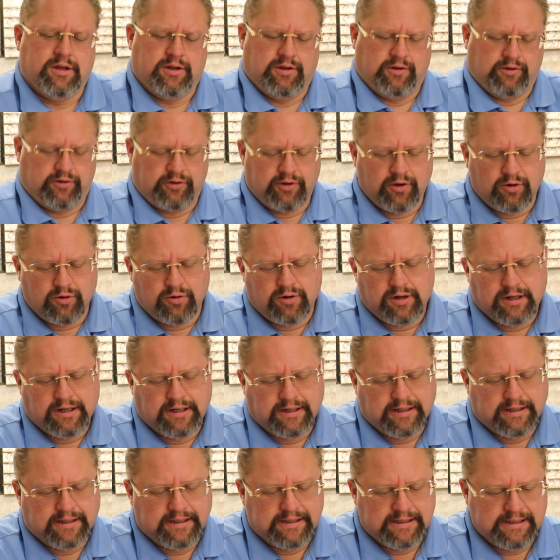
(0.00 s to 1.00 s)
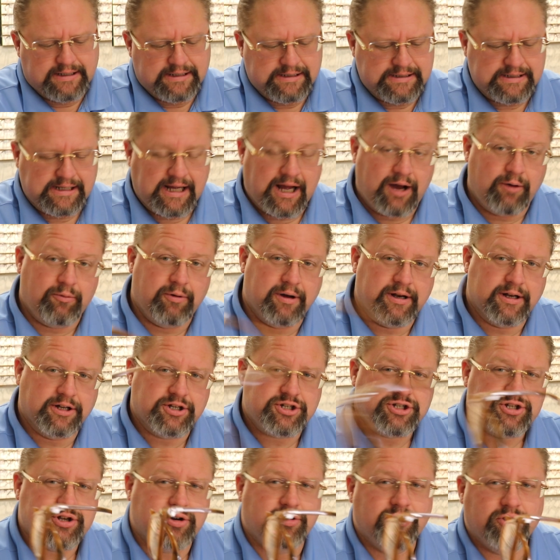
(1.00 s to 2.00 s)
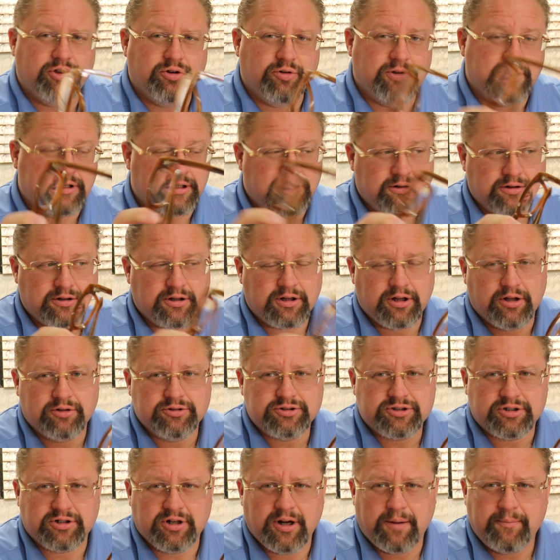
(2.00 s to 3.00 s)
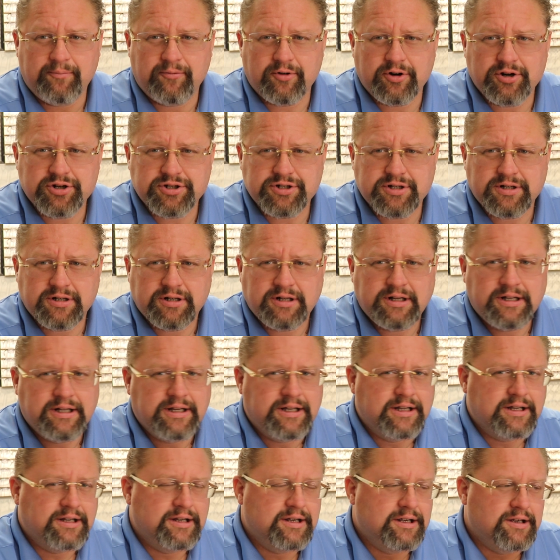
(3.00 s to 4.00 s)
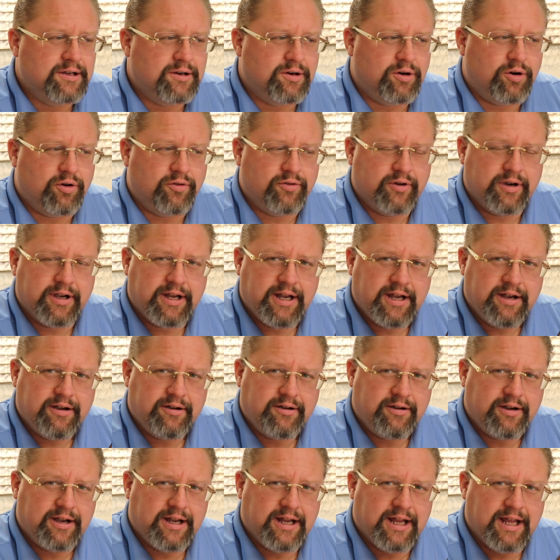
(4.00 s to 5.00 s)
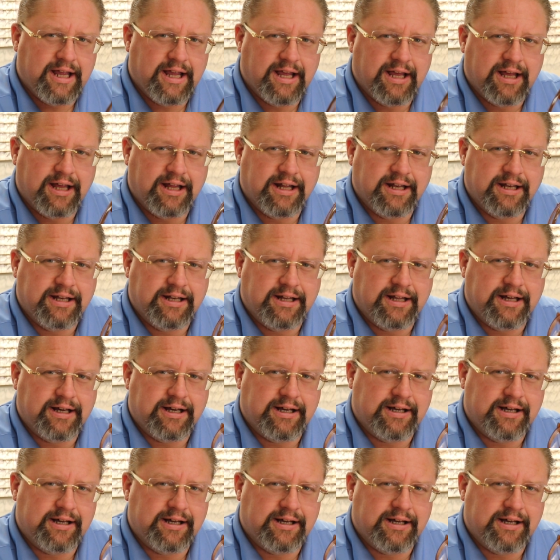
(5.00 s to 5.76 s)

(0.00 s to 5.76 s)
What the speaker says: So I want to show you a little closer up version over here and